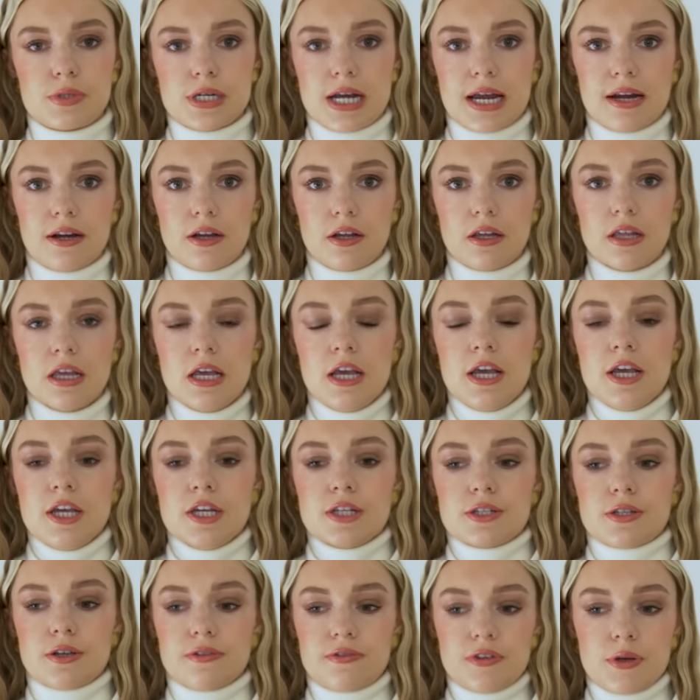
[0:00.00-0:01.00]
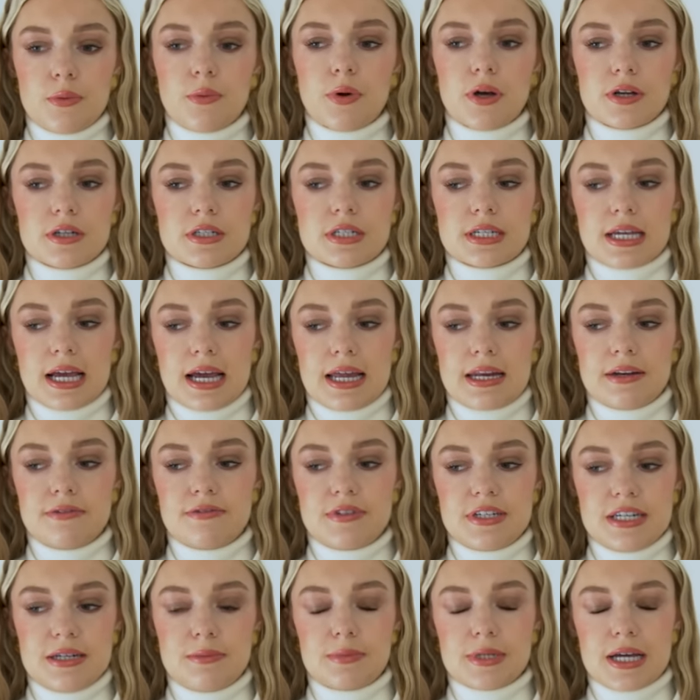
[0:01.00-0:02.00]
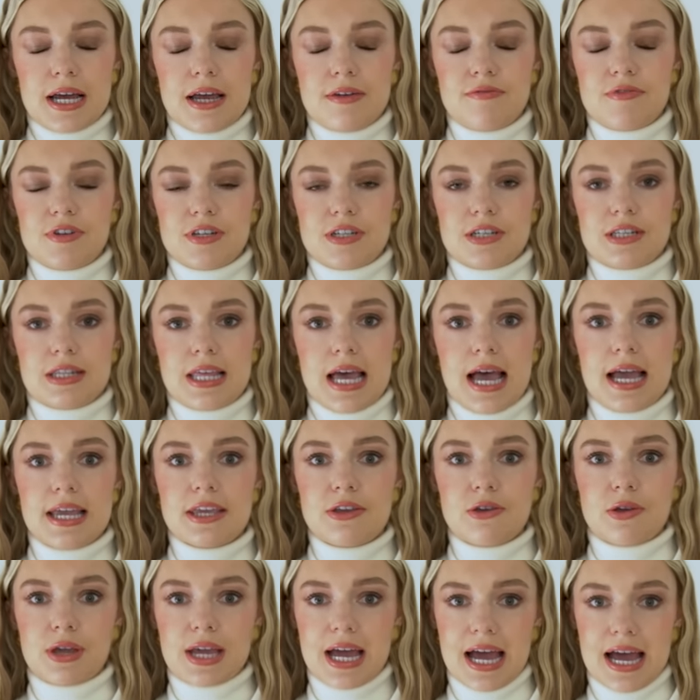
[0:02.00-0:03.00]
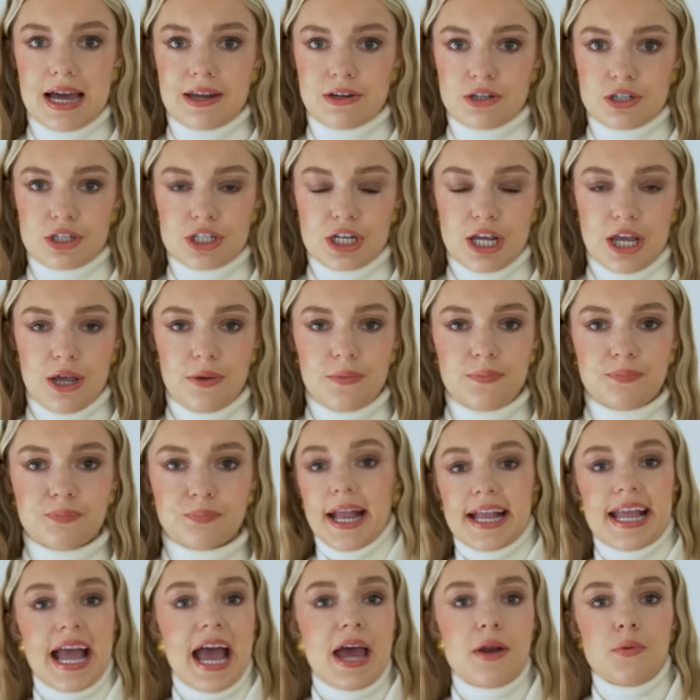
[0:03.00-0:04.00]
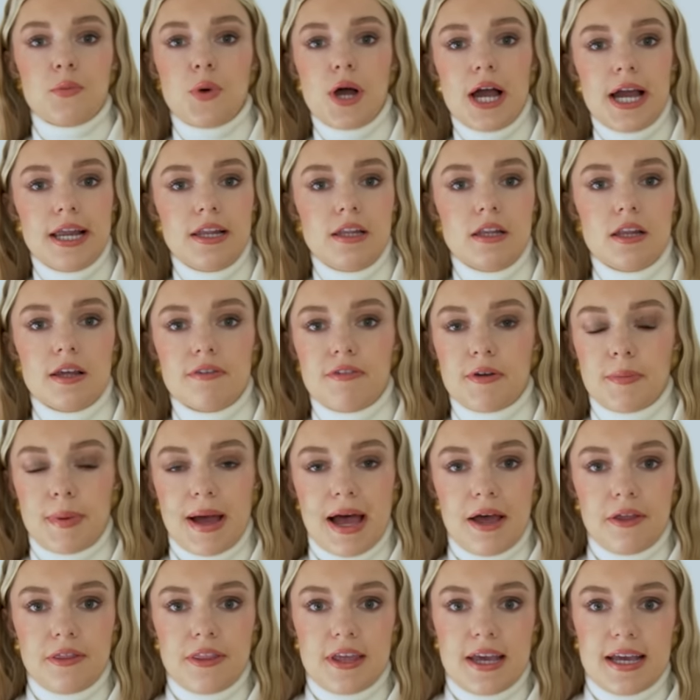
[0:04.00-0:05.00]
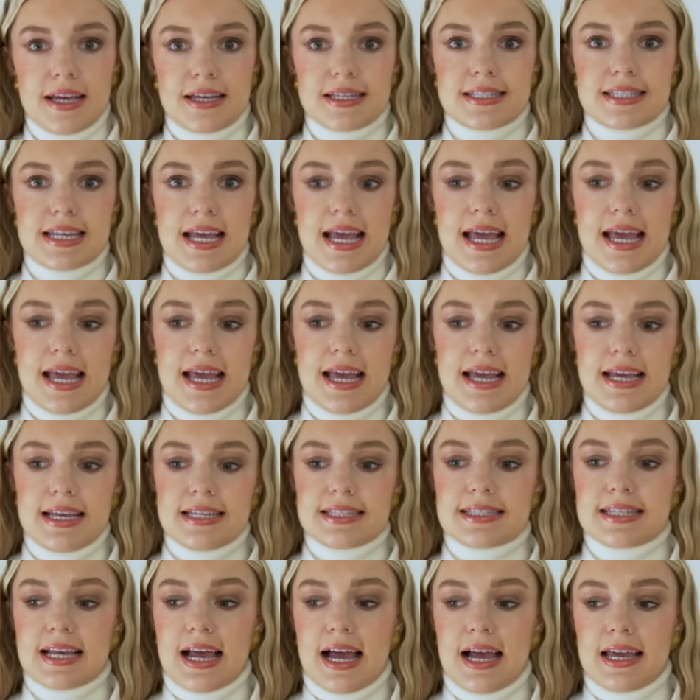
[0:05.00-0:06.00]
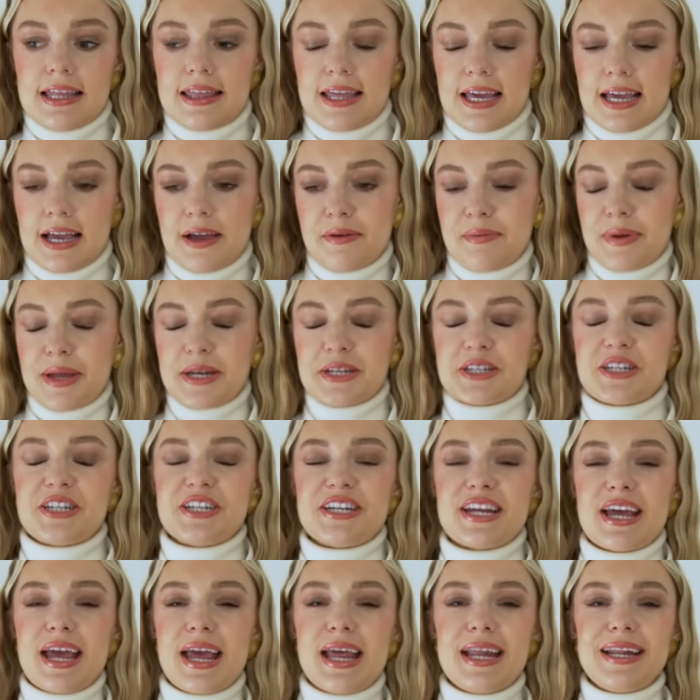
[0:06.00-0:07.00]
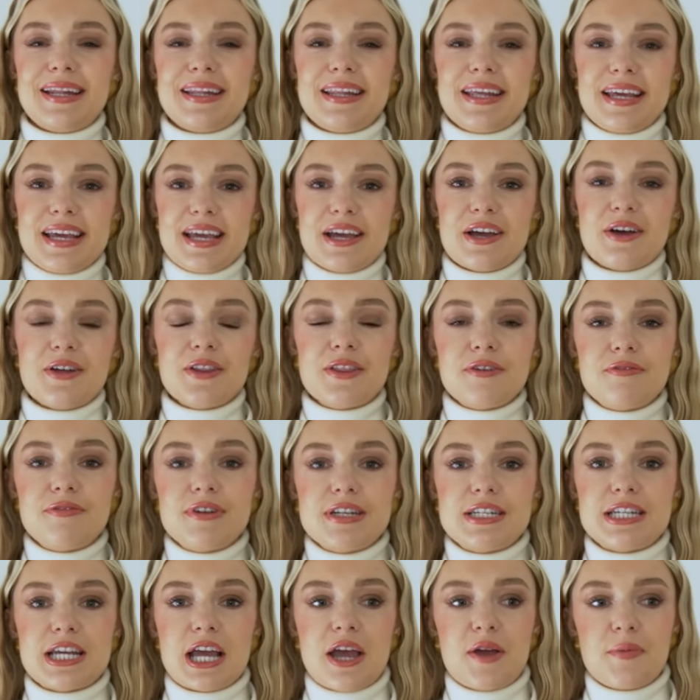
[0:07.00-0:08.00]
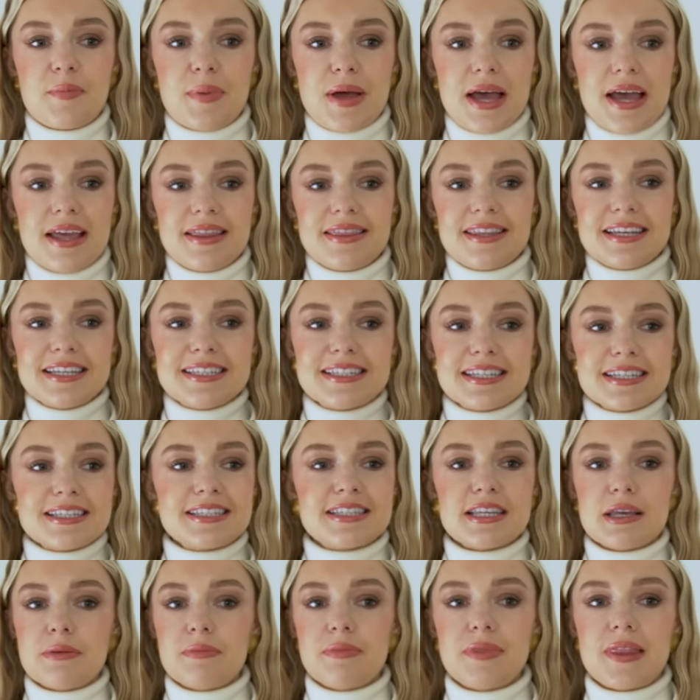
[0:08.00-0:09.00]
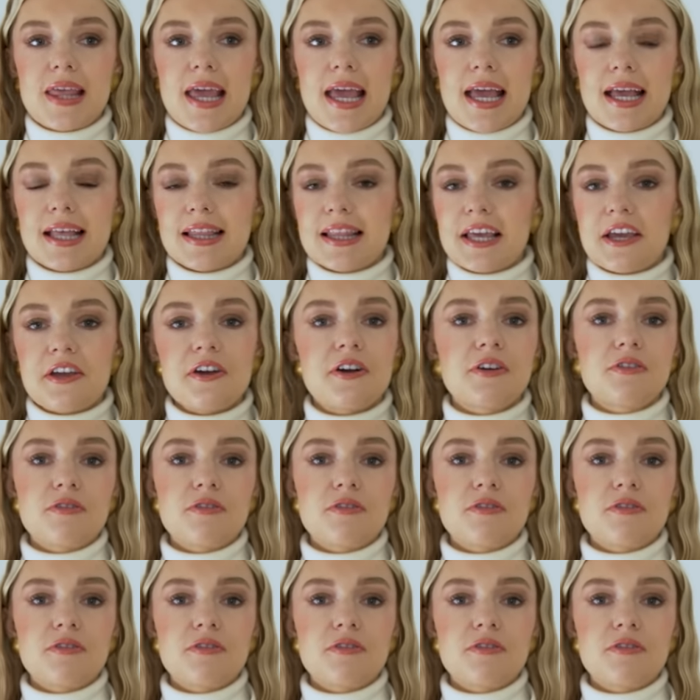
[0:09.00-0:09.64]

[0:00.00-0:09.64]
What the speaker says: channel. So if you want to kind of deep dive into that, you can do. Again, what I love about this is, I think I mentioned it in the other video, but this is something that your